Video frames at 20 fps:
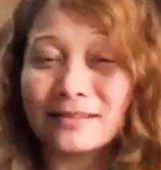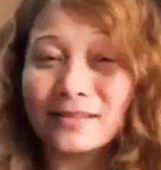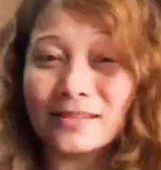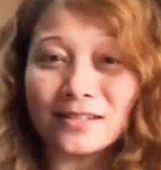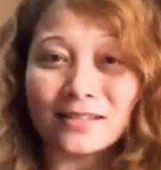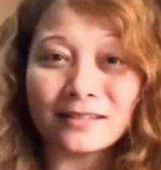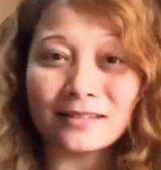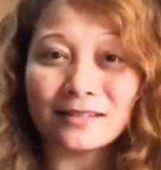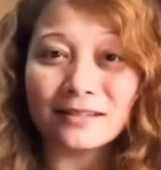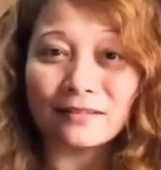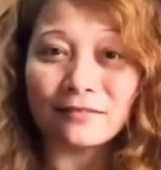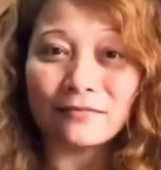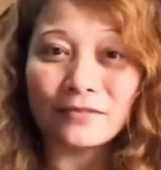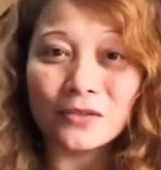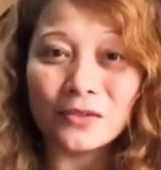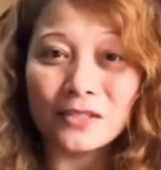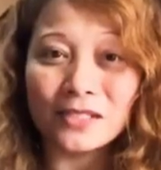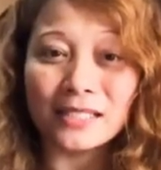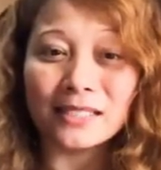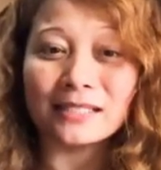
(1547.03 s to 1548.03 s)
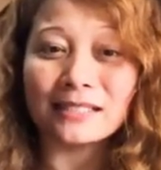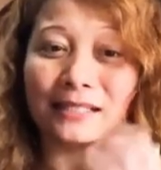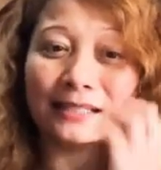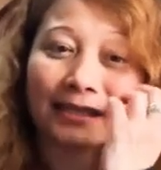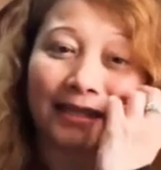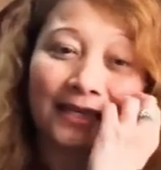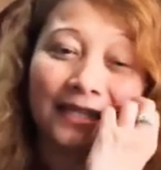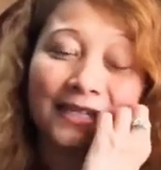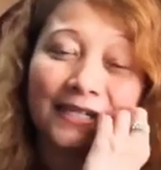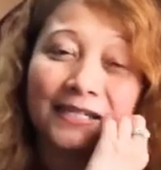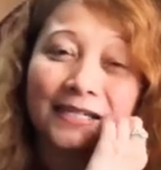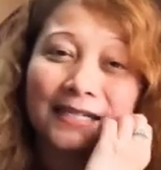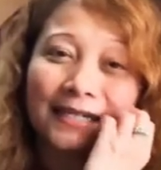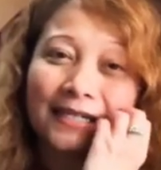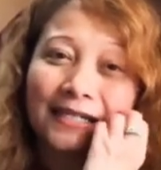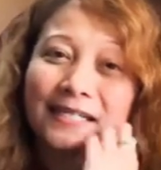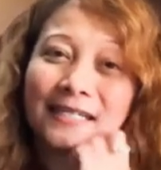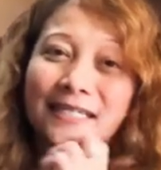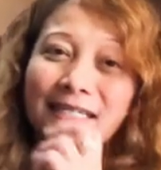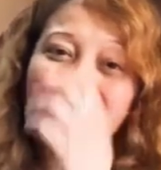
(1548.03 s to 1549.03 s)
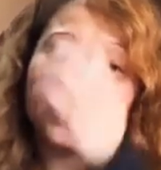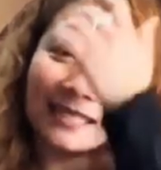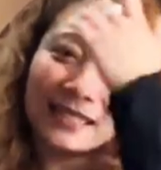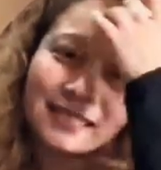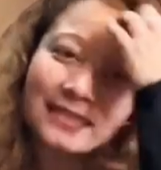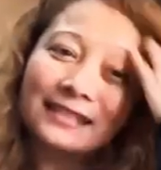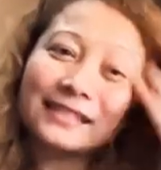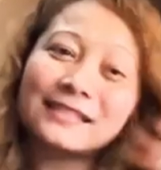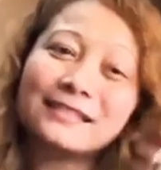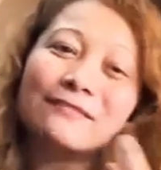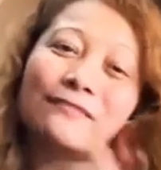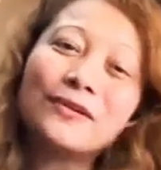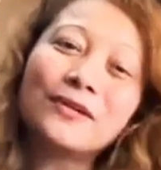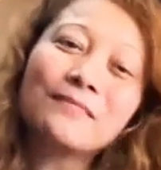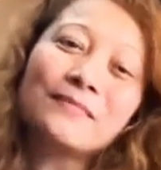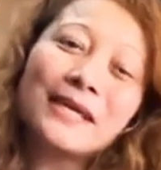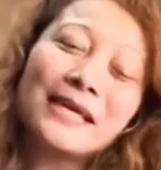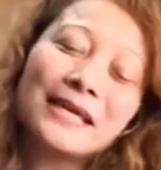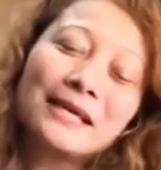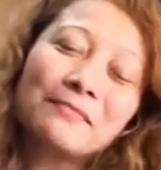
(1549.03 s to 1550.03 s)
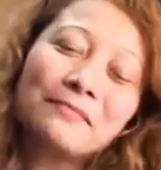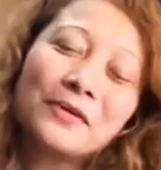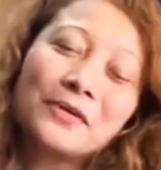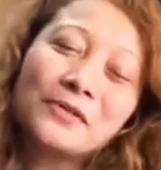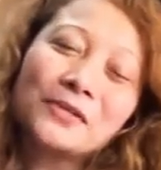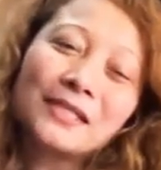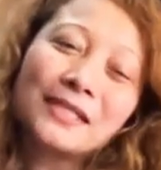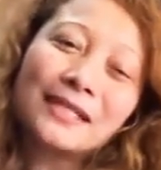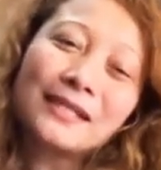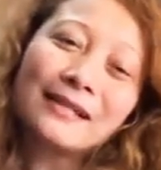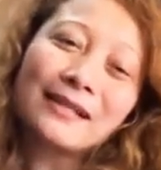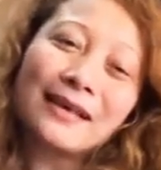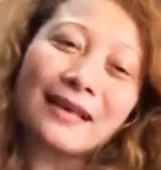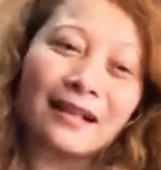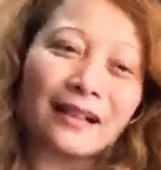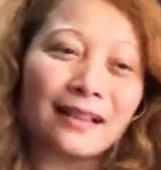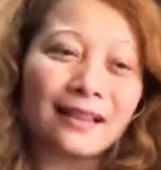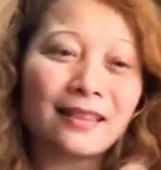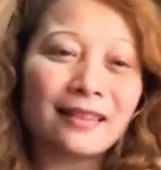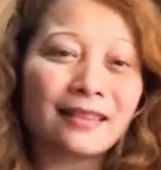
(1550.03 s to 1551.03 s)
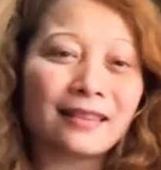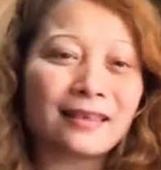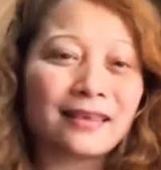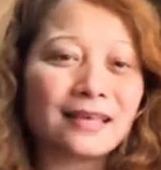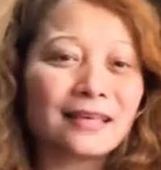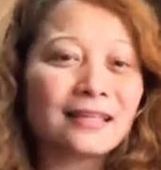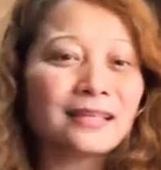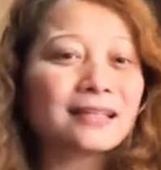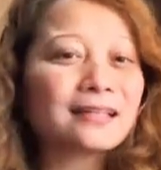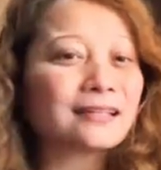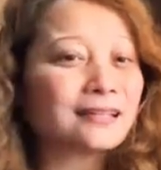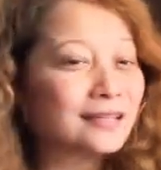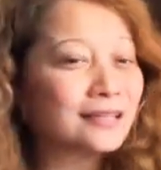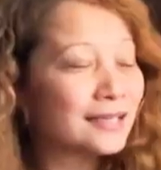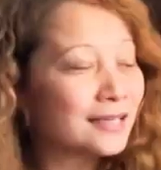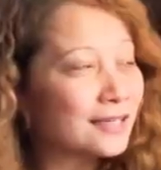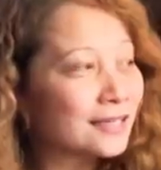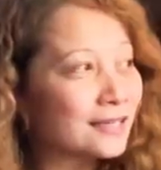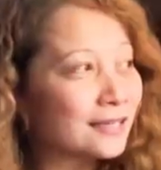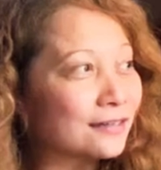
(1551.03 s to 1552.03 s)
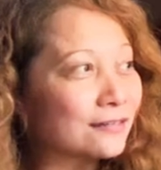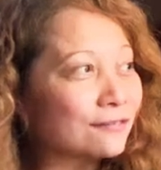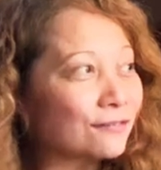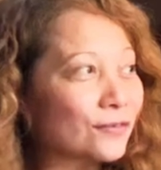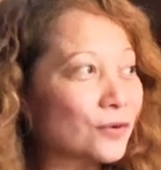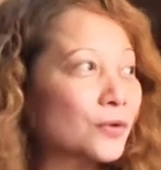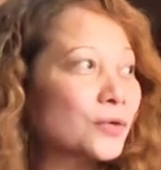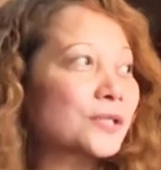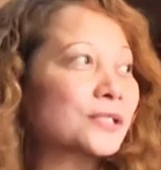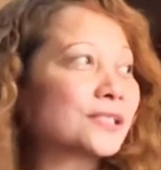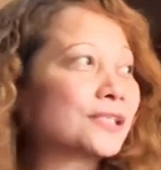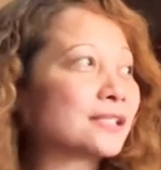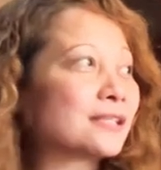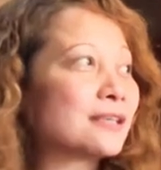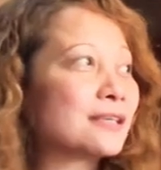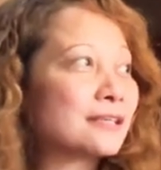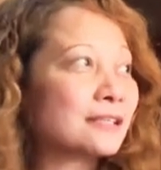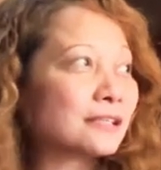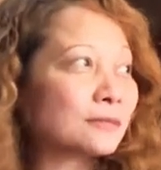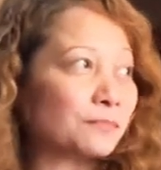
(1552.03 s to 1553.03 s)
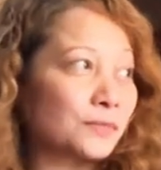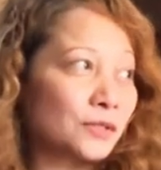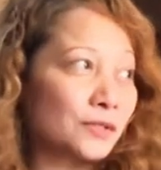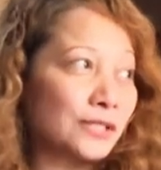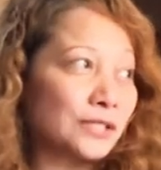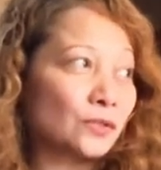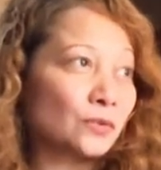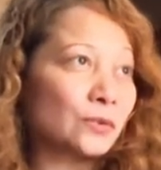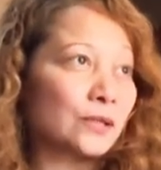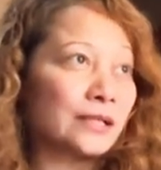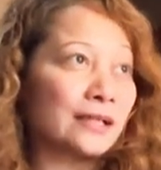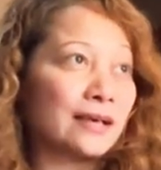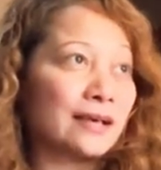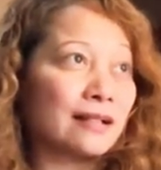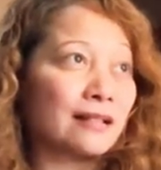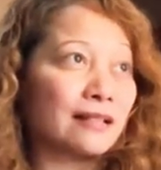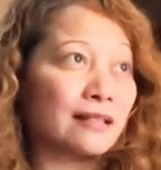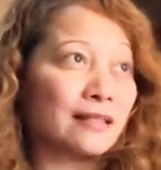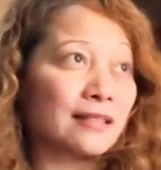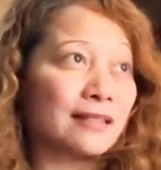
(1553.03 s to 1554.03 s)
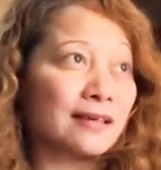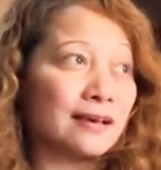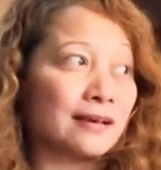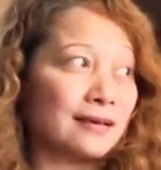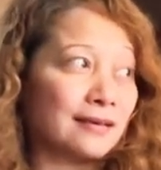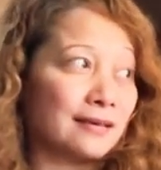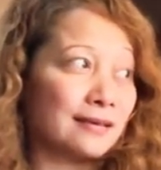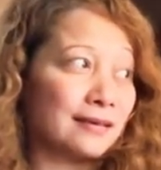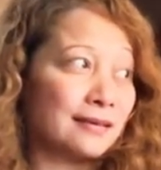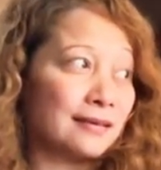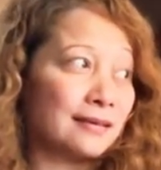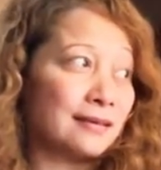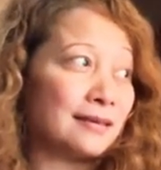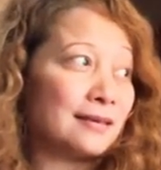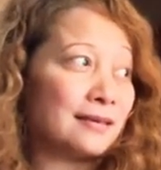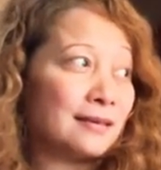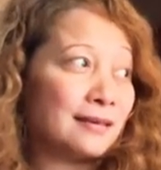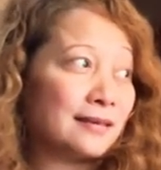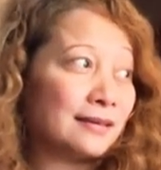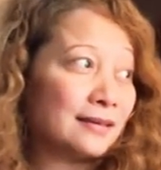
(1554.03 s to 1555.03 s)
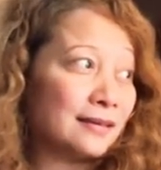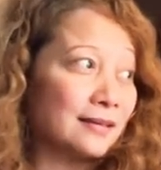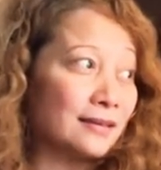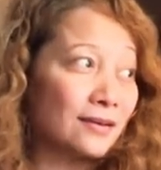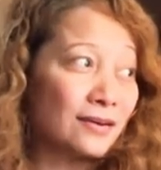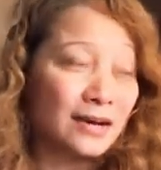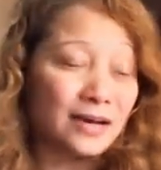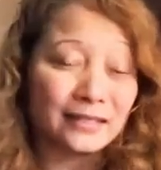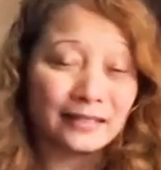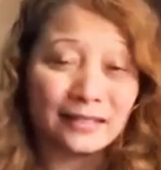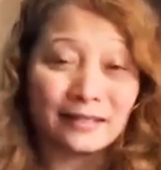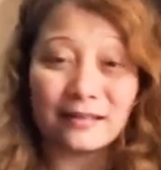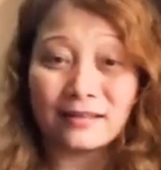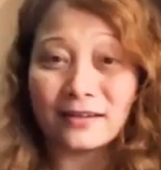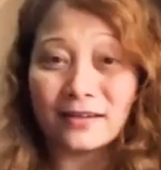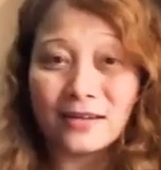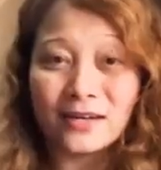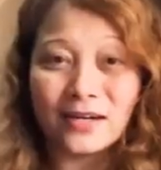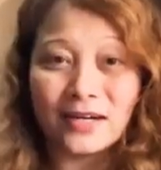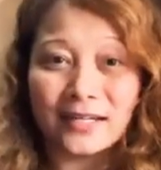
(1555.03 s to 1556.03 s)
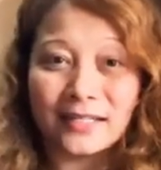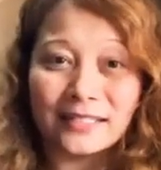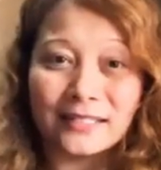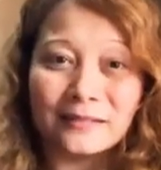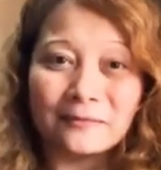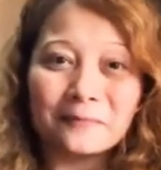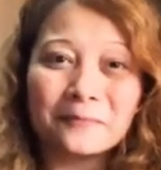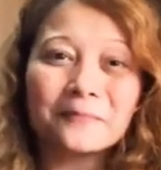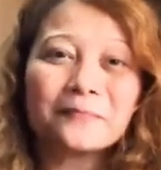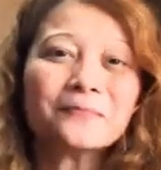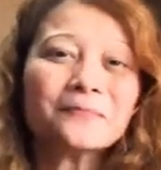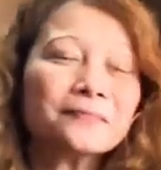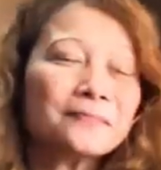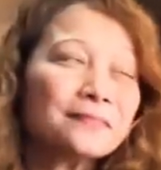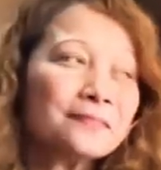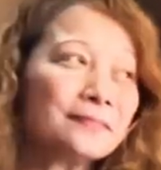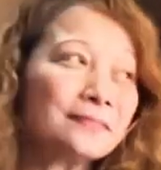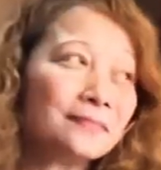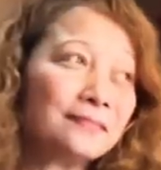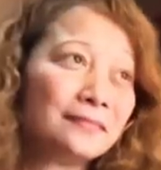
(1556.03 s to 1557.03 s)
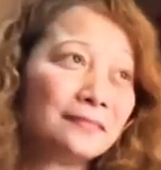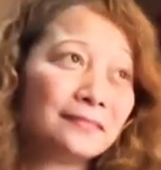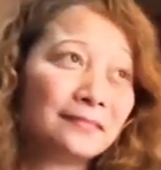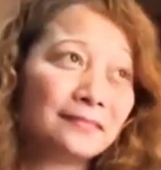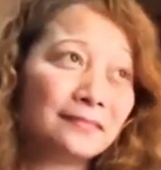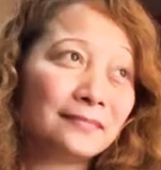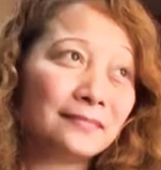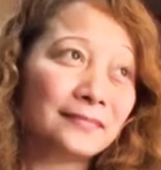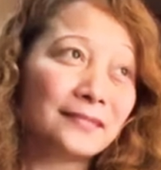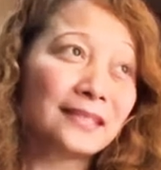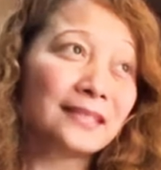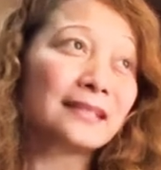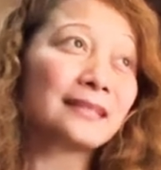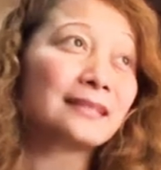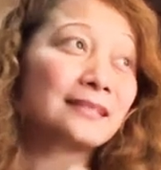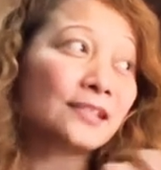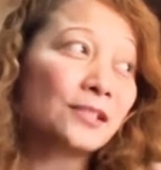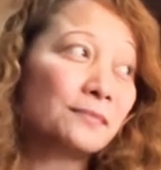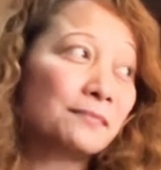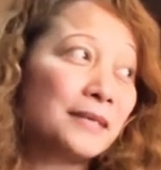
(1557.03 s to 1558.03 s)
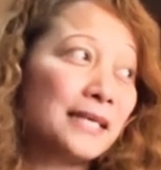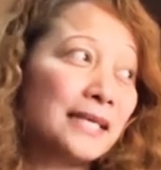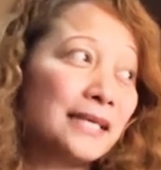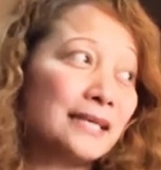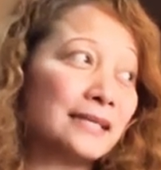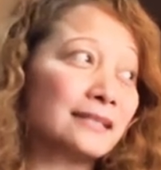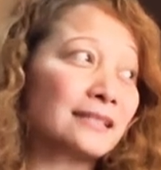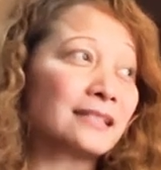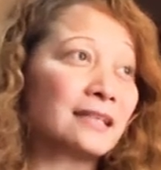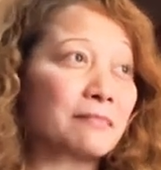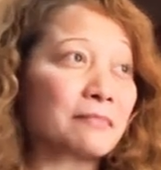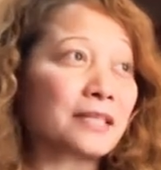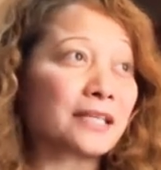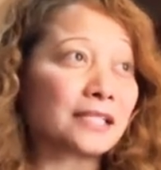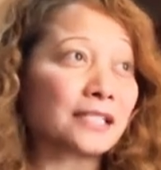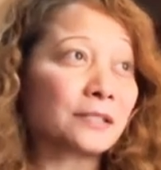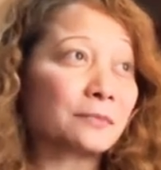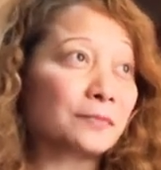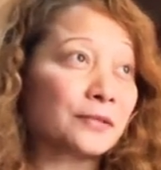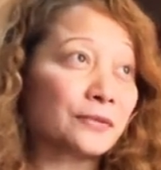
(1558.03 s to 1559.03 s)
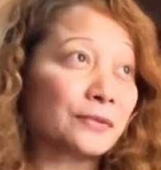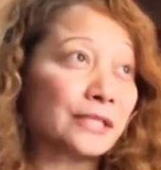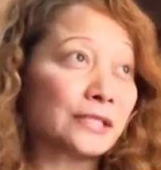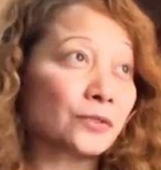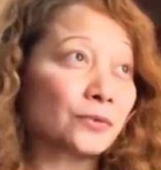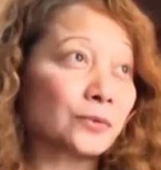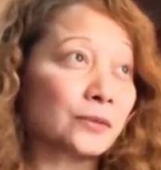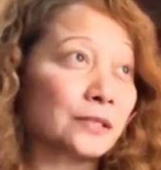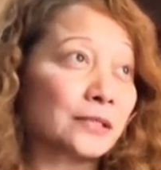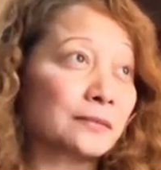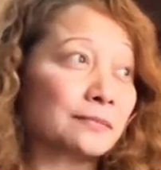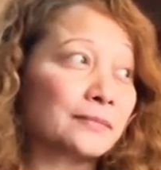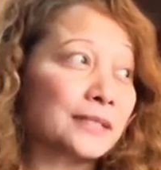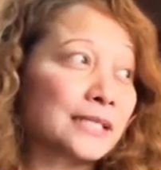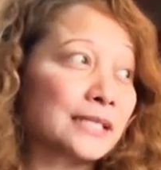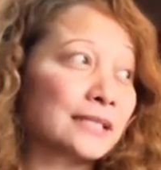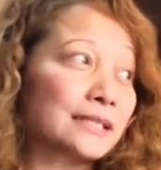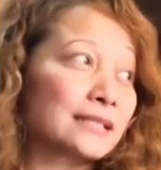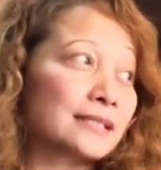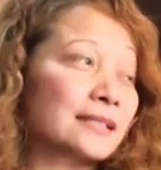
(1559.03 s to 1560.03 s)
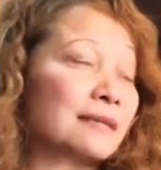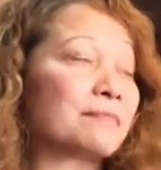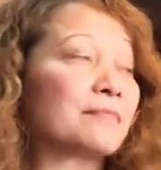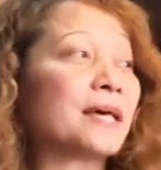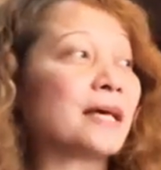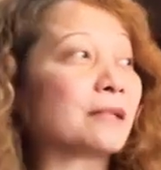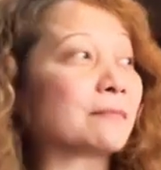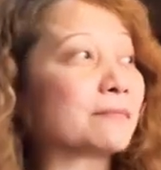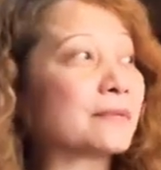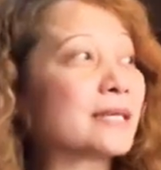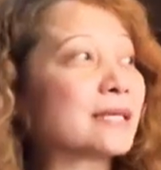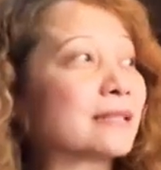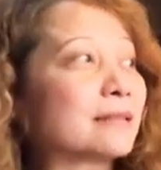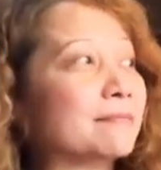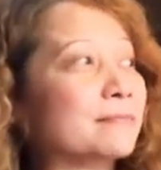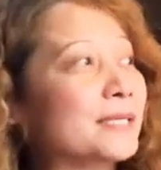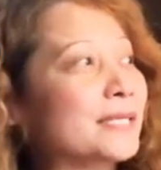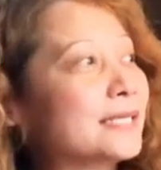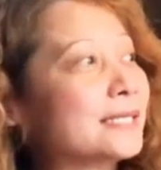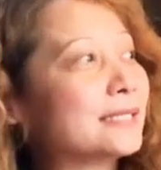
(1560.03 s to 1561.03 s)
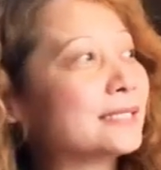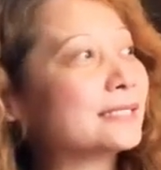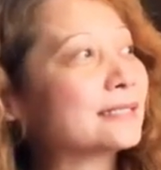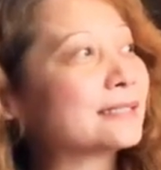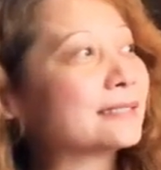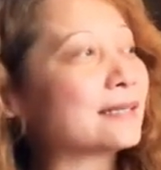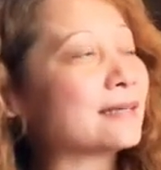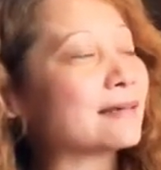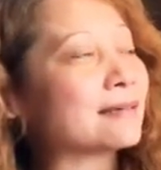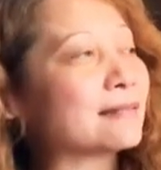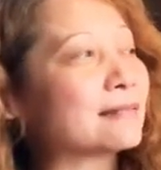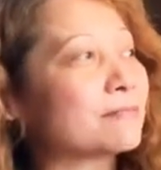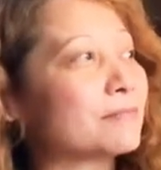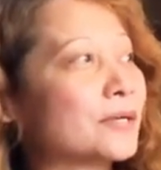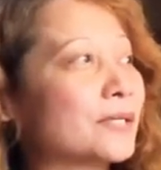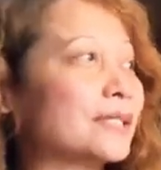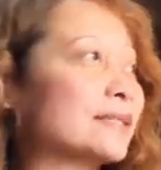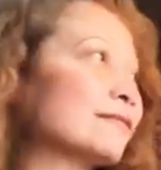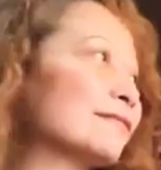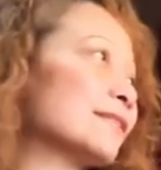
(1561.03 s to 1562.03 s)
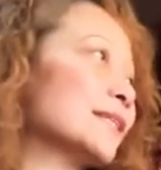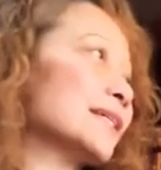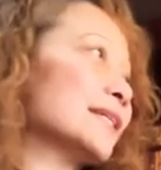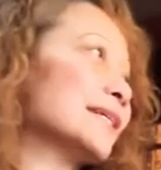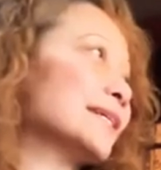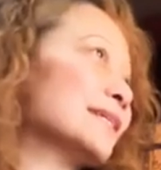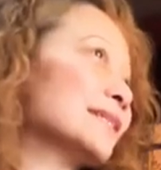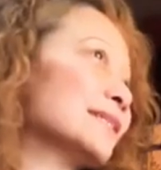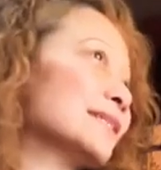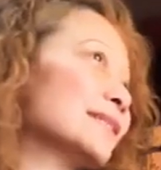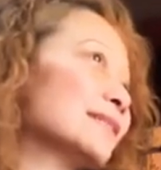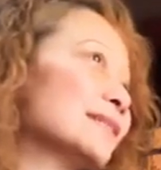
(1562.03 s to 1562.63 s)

just a few days later. It's for my emotional health and of course spiritual health. I go out in the garden. To me, it's something spiritual because I'm helping the bees and the butterflies,